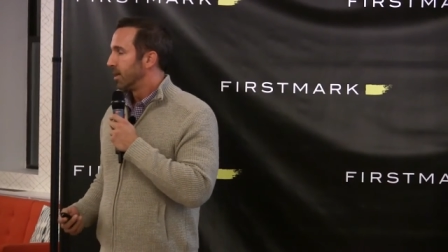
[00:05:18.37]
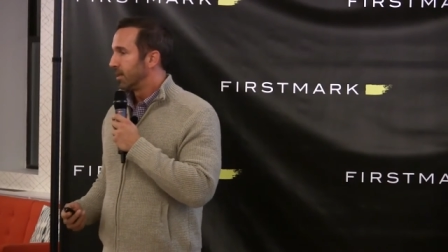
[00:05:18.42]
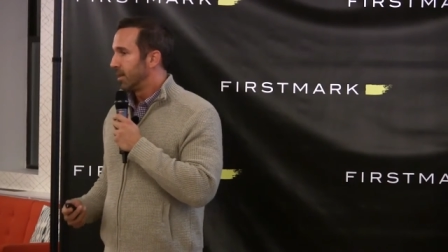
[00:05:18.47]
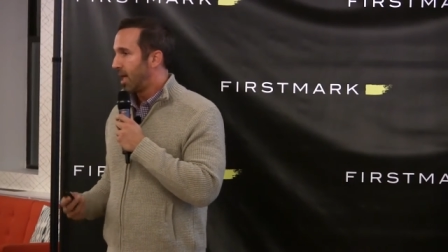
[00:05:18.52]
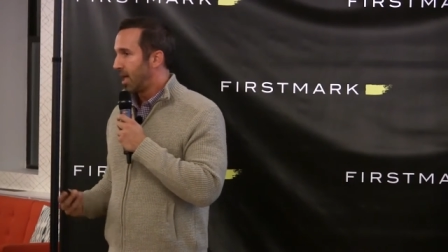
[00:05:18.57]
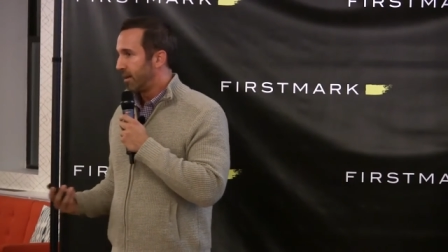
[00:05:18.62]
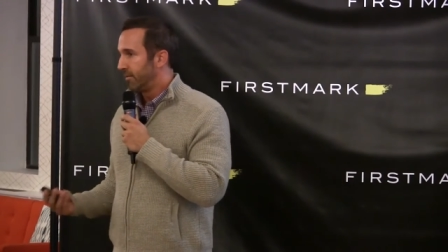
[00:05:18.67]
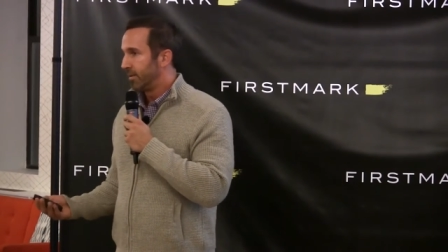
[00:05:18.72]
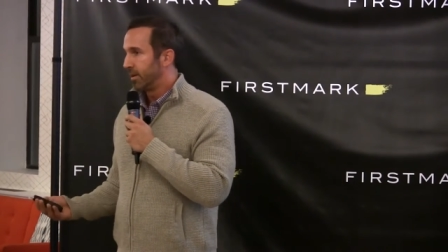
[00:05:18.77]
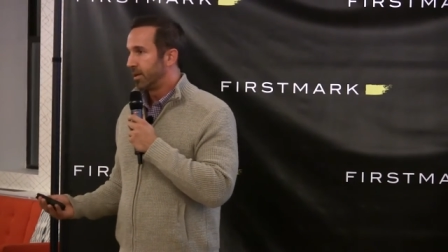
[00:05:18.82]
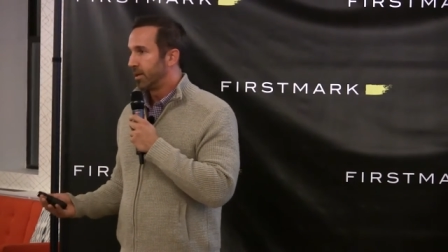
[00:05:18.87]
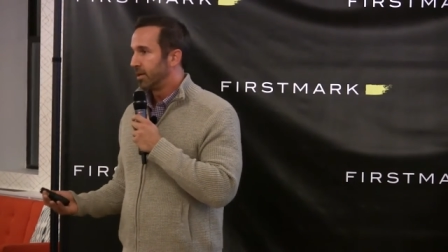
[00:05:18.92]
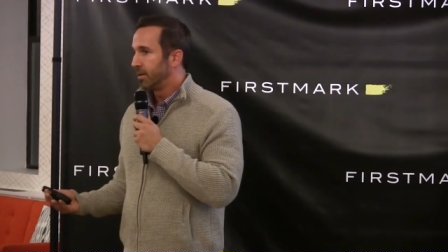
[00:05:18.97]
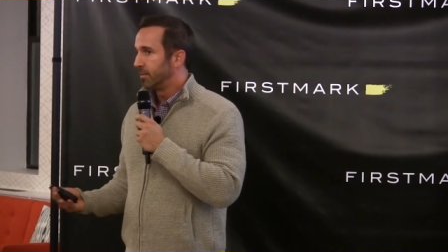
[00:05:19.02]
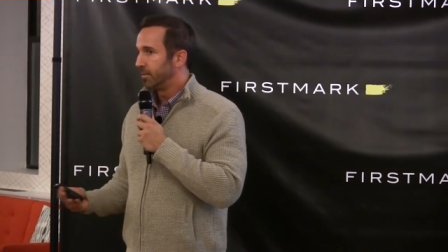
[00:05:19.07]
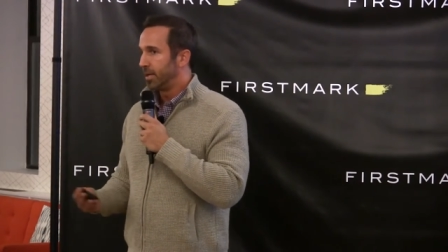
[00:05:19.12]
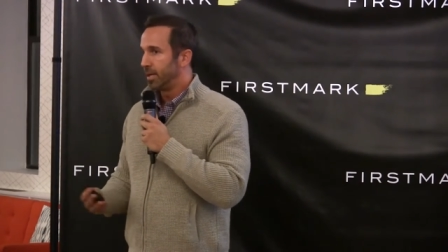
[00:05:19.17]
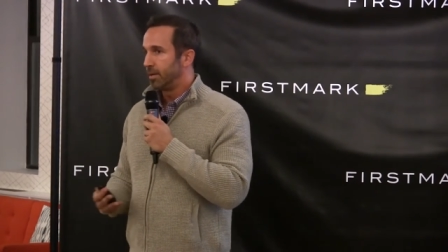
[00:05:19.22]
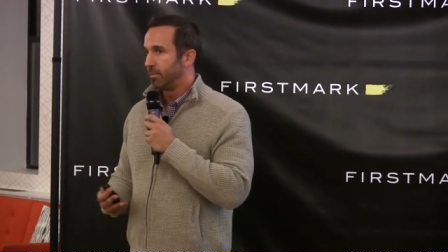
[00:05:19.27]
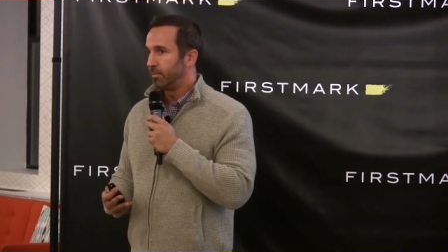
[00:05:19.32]
A lot of it
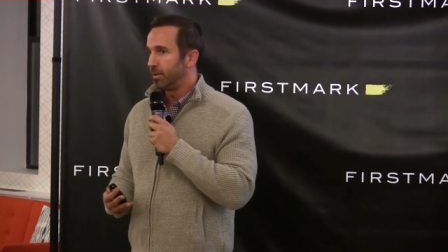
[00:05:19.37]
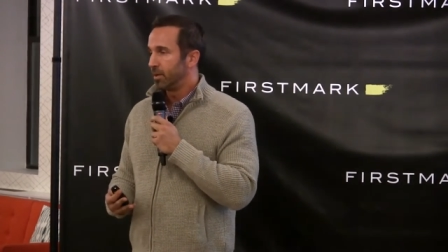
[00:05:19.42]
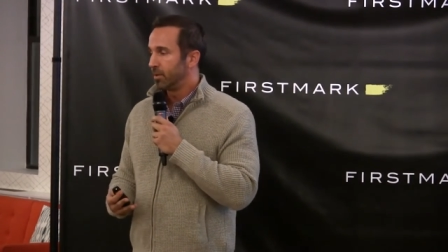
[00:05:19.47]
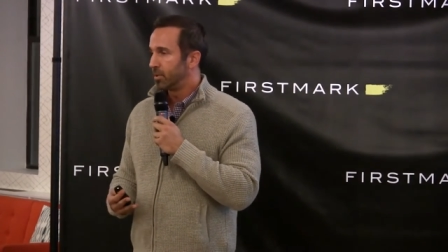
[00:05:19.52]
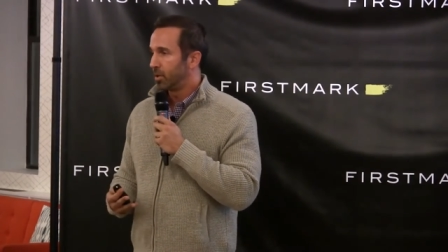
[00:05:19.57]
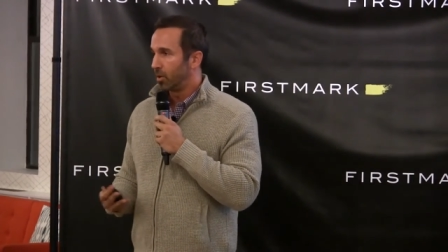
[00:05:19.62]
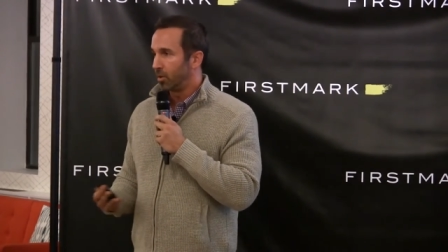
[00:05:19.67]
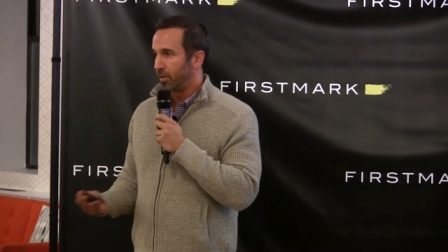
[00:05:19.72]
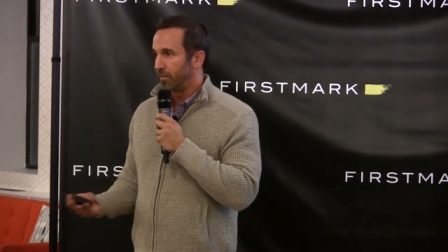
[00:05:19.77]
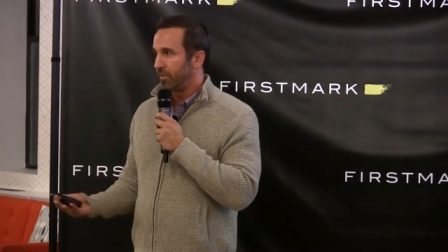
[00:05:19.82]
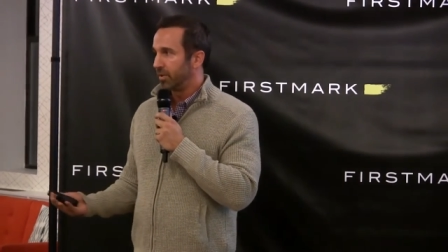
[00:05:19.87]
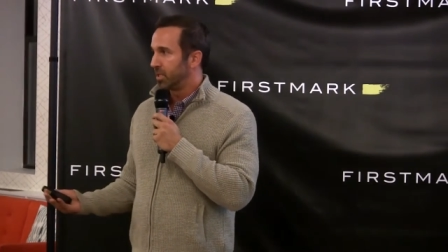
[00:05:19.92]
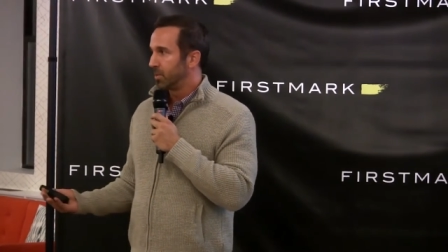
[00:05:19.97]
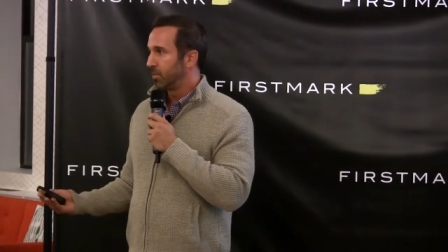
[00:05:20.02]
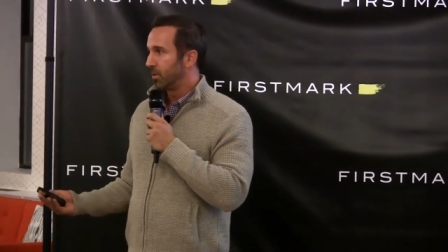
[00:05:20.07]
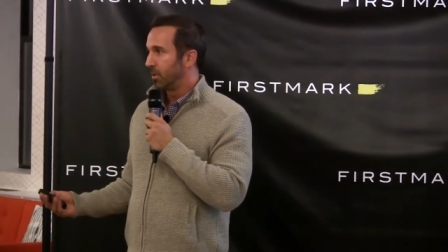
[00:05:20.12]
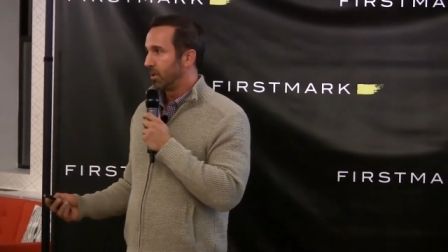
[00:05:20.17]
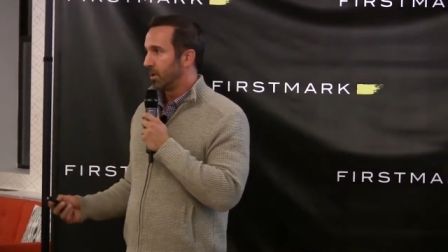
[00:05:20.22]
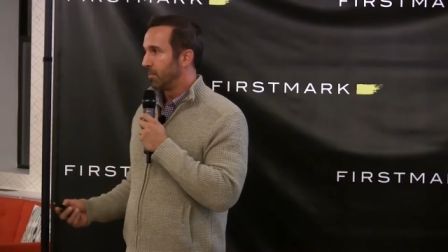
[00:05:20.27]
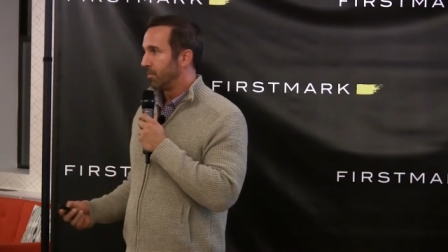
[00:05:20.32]
can be, you know, totally
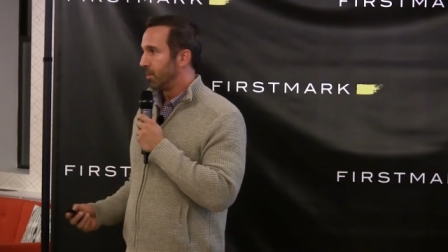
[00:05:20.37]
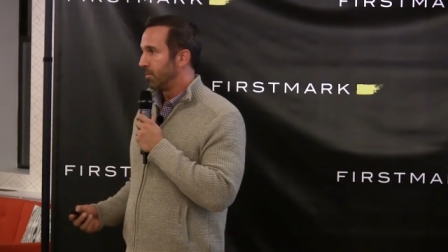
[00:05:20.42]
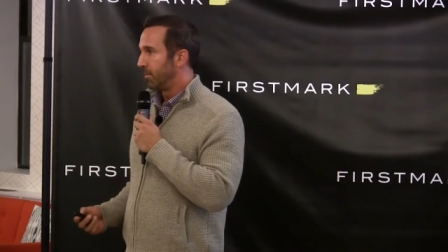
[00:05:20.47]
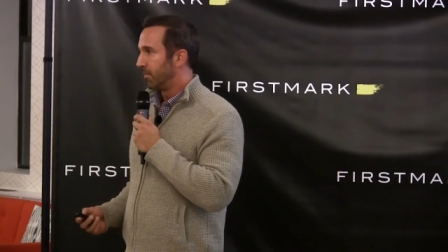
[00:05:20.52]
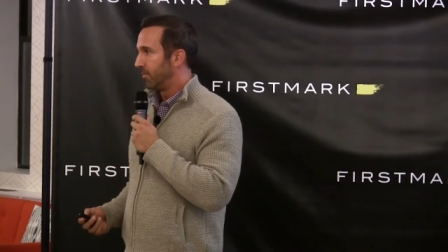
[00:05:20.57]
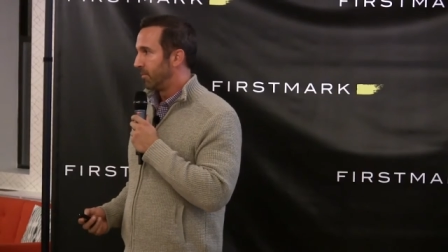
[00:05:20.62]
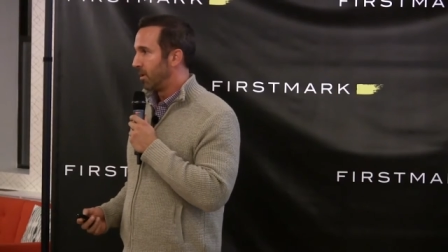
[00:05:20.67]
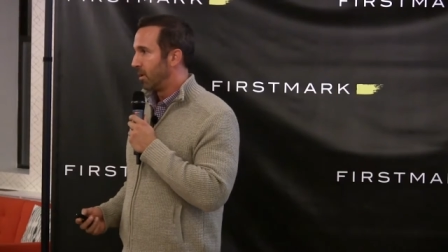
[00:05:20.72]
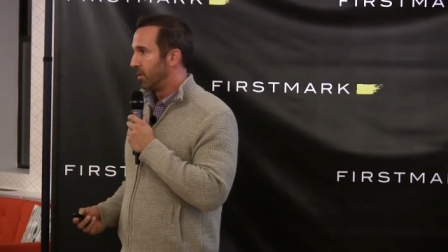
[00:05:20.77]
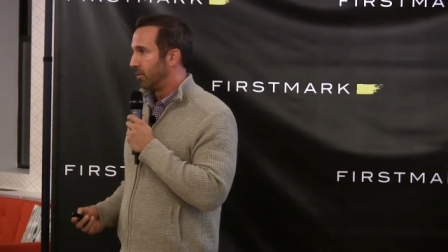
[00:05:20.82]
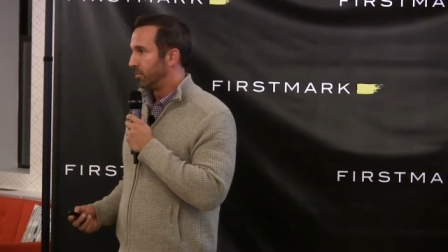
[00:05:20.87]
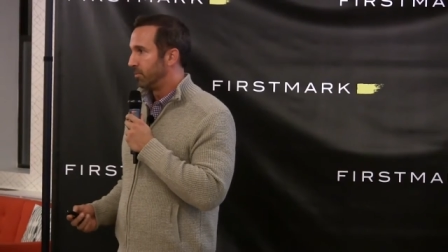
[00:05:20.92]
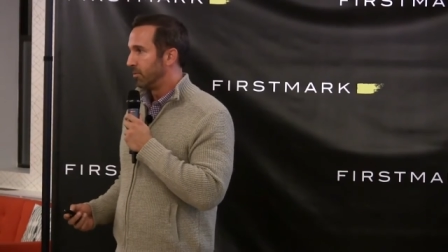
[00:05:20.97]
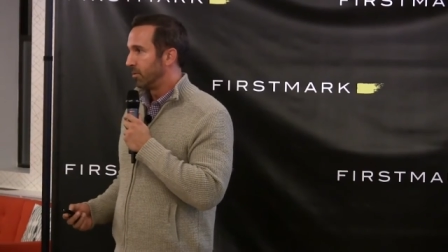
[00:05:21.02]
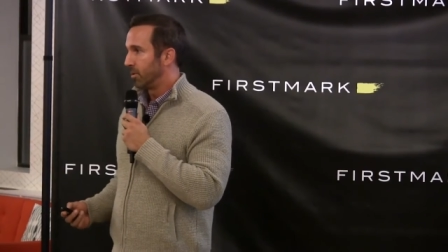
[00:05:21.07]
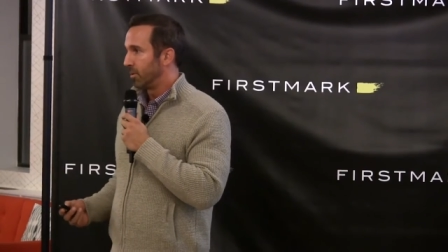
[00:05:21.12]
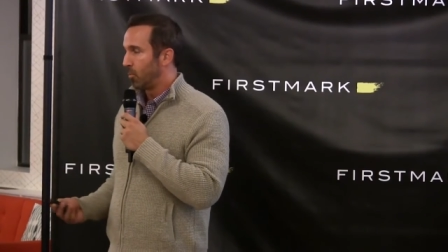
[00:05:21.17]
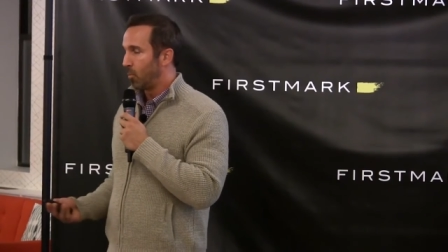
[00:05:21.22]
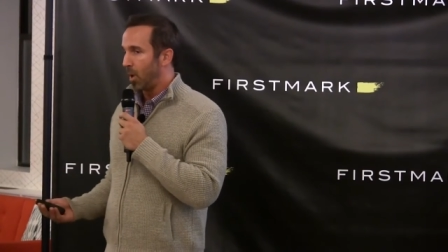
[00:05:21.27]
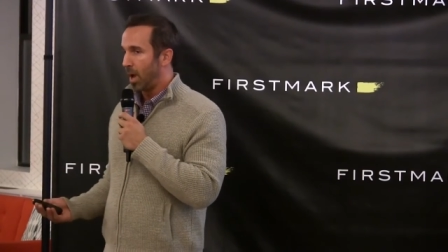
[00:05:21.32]
visible on a mobile phone,
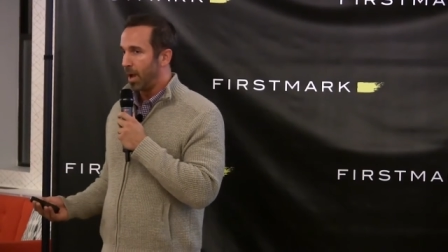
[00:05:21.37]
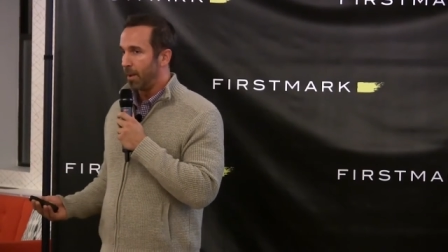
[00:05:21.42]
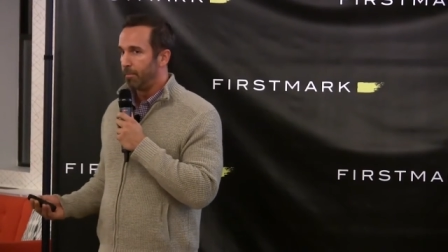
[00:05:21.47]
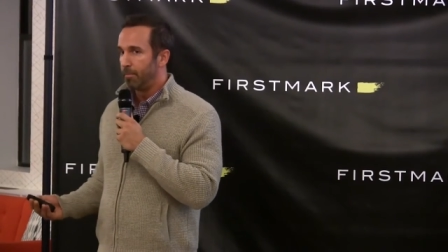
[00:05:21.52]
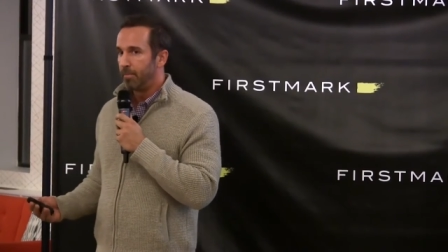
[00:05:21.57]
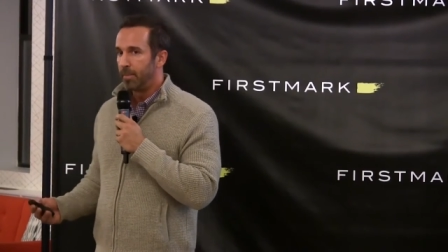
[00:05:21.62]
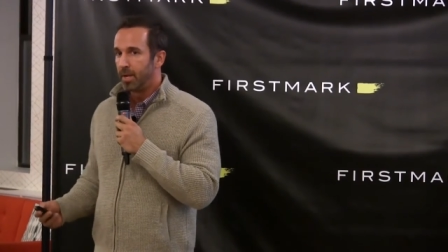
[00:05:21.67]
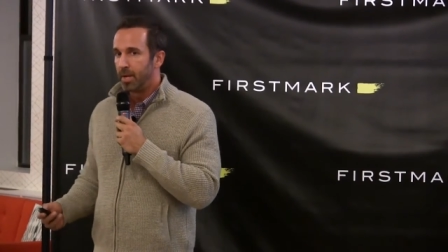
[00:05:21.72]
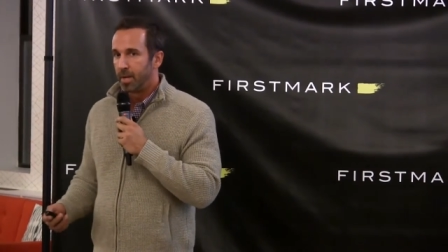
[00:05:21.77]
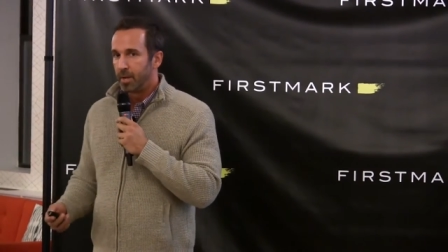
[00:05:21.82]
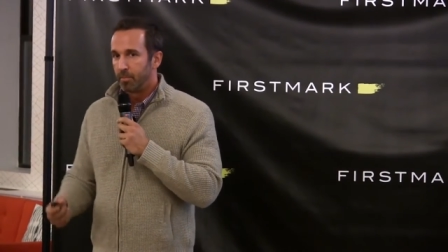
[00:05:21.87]
on the web,